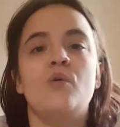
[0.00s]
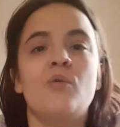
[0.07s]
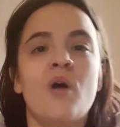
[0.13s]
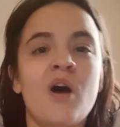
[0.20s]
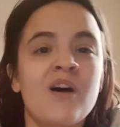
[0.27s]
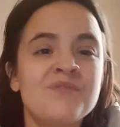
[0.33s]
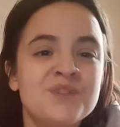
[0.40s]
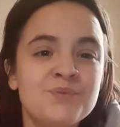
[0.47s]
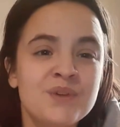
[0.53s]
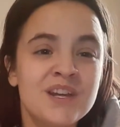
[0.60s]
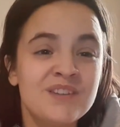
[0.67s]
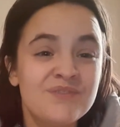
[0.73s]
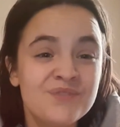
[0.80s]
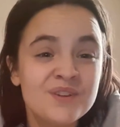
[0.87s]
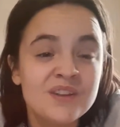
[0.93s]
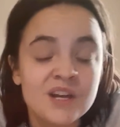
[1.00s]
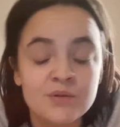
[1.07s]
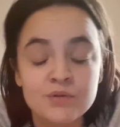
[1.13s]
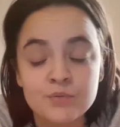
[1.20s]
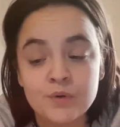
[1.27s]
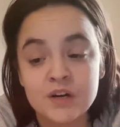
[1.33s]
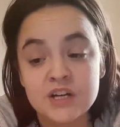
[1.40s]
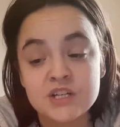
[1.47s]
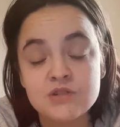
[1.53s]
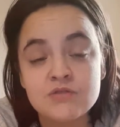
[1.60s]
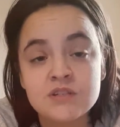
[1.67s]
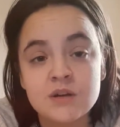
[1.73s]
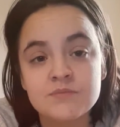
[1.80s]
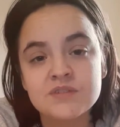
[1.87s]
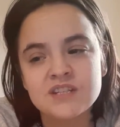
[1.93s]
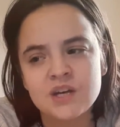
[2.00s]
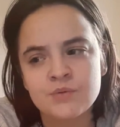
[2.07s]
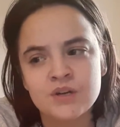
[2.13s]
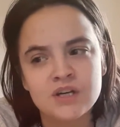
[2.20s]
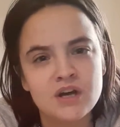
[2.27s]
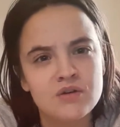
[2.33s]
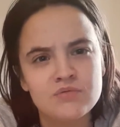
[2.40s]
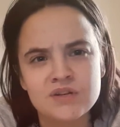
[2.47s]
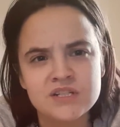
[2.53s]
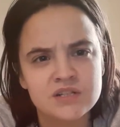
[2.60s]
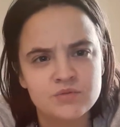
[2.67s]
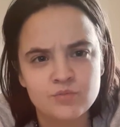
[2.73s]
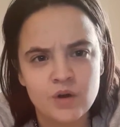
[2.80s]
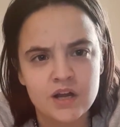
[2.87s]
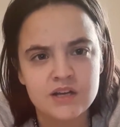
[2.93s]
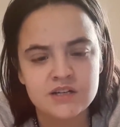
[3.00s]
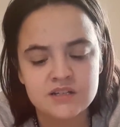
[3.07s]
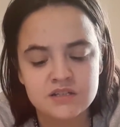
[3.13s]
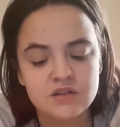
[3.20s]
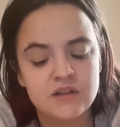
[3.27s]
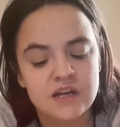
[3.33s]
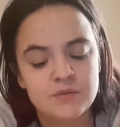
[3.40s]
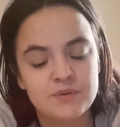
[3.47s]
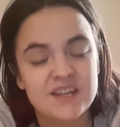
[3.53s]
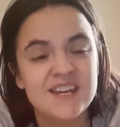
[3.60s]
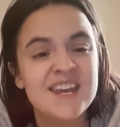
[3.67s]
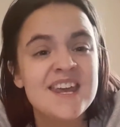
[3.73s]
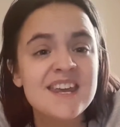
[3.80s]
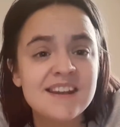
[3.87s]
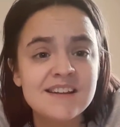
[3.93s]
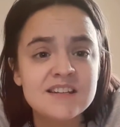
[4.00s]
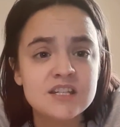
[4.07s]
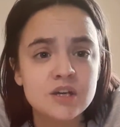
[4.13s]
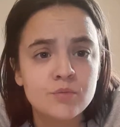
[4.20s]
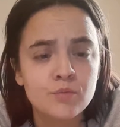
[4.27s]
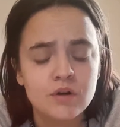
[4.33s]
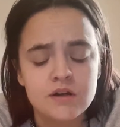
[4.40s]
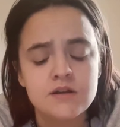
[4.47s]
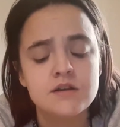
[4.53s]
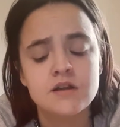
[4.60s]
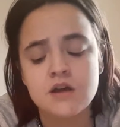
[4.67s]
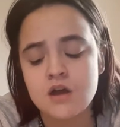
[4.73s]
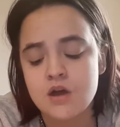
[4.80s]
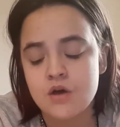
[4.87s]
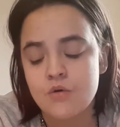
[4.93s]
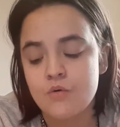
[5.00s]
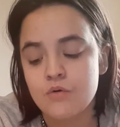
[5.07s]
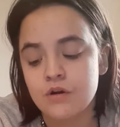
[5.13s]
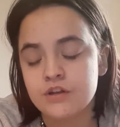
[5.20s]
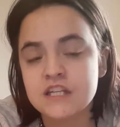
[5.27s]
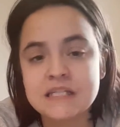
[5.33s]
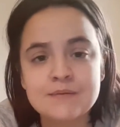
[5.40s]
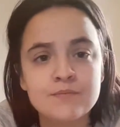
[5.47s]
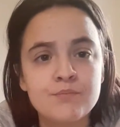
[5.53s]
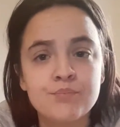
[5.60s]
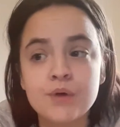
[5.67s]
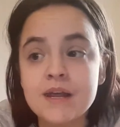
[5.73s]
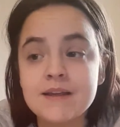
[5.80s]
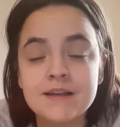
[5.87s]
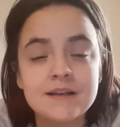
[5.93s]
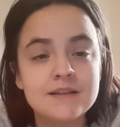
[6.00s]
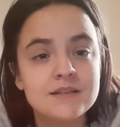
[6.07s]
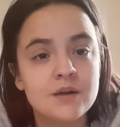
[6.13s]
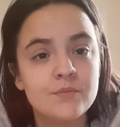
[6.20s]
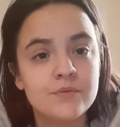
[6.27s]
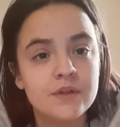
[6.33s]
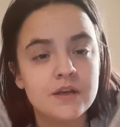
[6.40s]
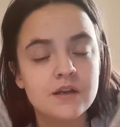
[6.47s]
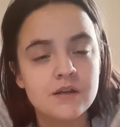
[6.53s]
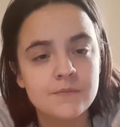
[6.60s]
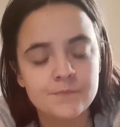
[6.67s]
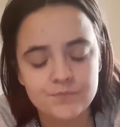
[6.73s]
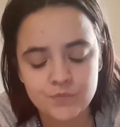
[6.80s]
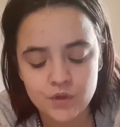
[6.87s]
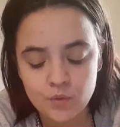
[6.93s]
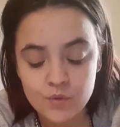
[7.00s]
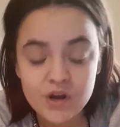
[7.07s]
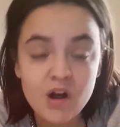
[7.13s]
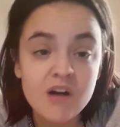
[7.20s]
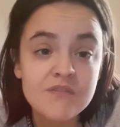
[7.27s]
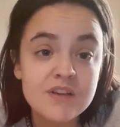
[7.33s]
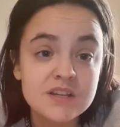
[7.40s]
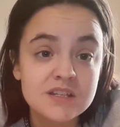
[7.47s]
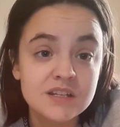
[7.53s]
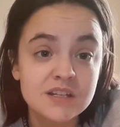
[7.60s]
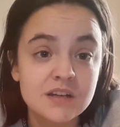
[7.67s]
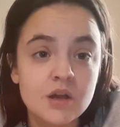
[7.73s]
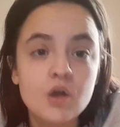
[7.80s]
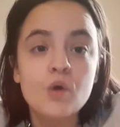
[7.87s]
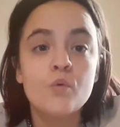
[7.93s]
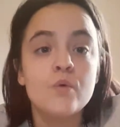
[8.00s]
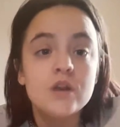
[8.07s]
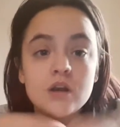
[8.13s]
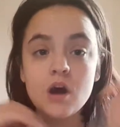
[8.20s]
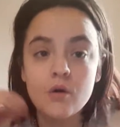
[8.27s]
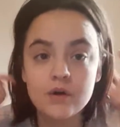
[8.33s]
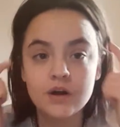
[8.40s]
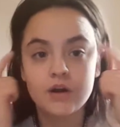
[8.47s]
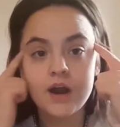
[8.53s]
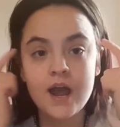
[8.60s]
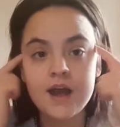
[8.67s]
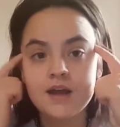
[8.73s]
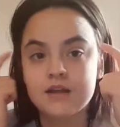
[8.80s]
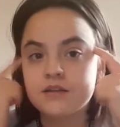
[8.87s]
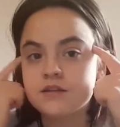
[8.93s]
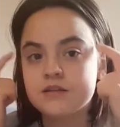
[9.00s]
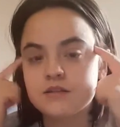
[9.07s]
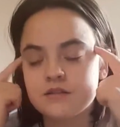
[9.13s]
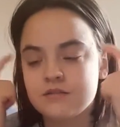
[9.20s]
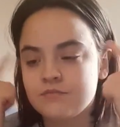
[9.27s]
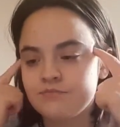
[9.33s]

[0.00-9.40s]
often we can feel like we want to do something that we know isn't right. So that could be like hitting someone or breaking something. We know in our heads,